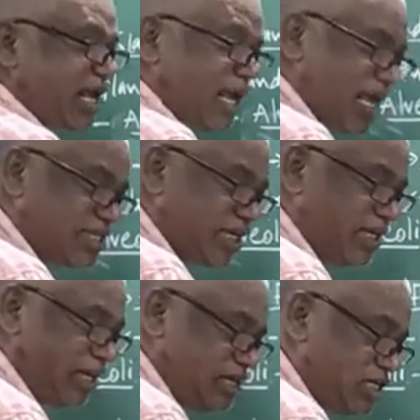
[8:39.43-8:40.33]
A
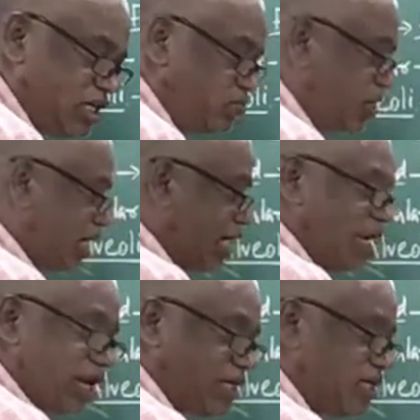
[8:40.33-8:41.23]
single tube
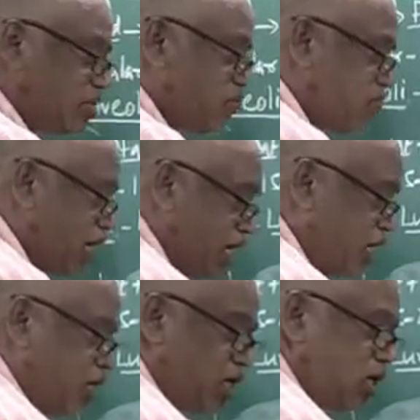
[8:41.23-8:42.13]
collecting the milk.
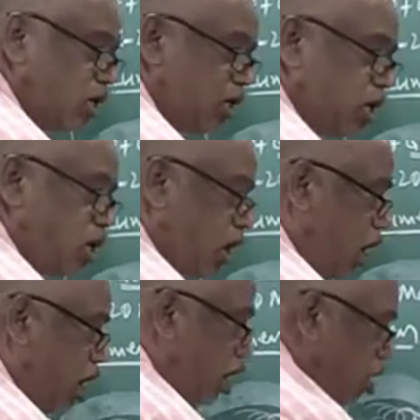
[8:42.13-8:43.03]

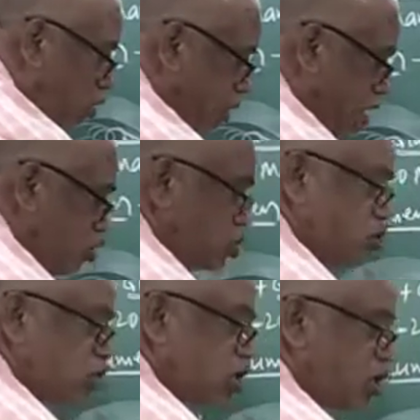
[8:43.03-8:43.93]
What is this?
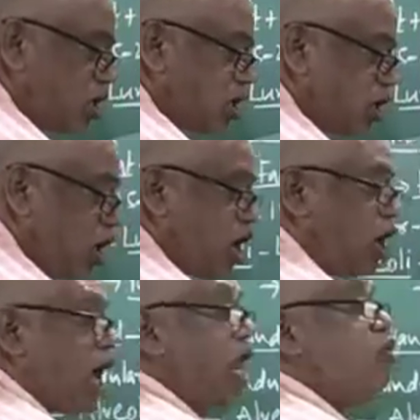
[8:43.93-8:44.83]

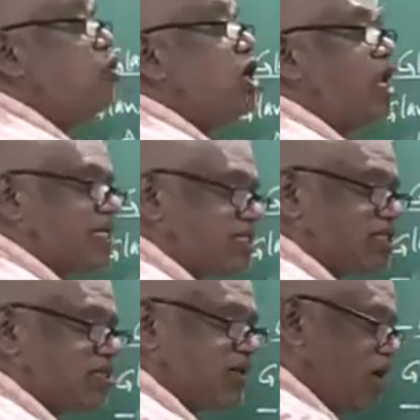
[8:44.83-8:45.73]
Alveolus.
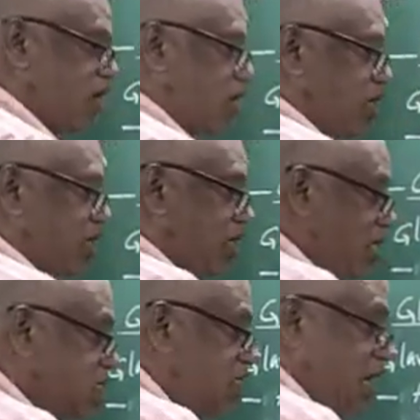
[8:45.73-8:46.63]

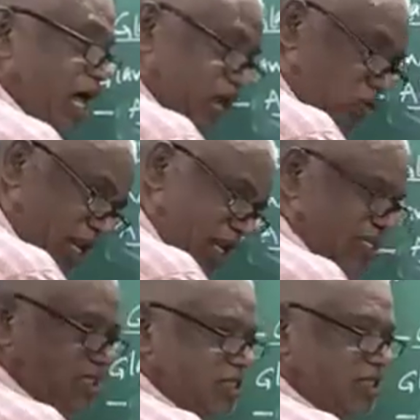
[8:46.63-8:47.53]
Each
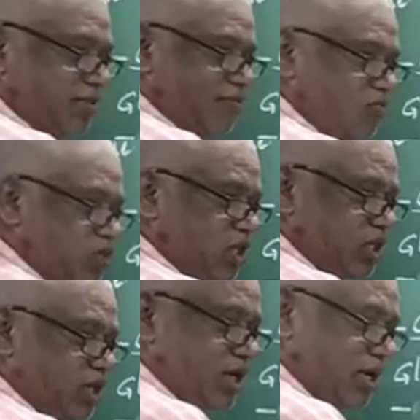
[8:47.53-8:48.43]
alveolus
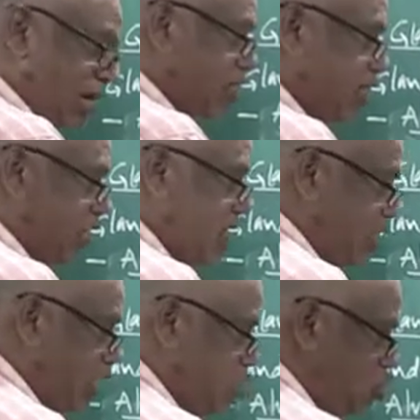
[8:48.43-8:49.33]
containing a
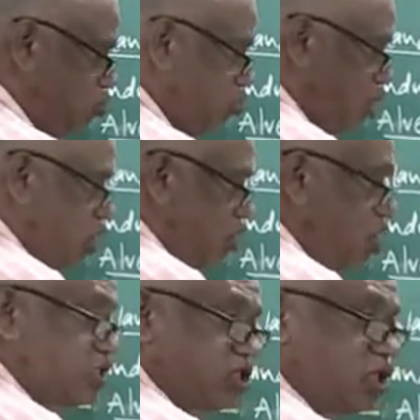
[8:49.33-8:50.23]
tube.
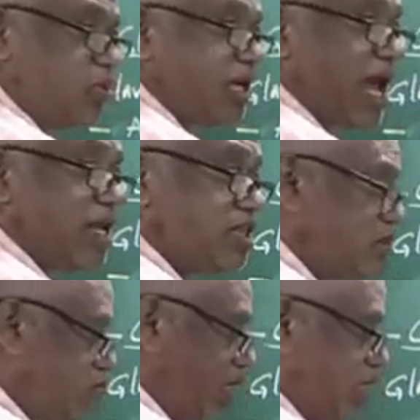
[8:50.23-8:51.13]
This tube carries the
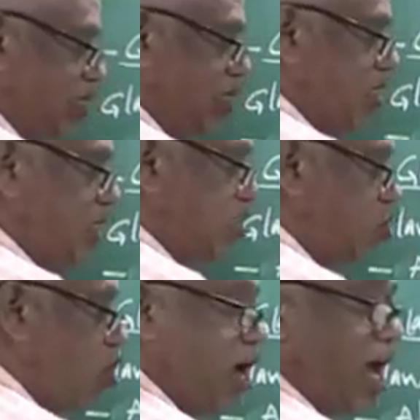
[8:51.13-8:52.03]
milk. It is
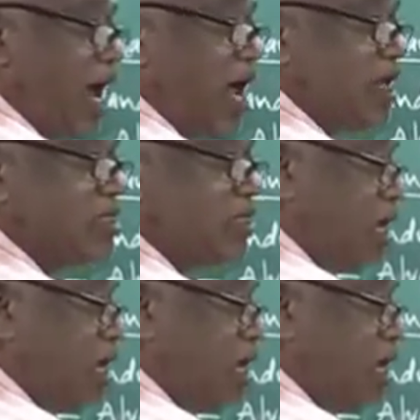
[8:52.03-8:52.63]
called as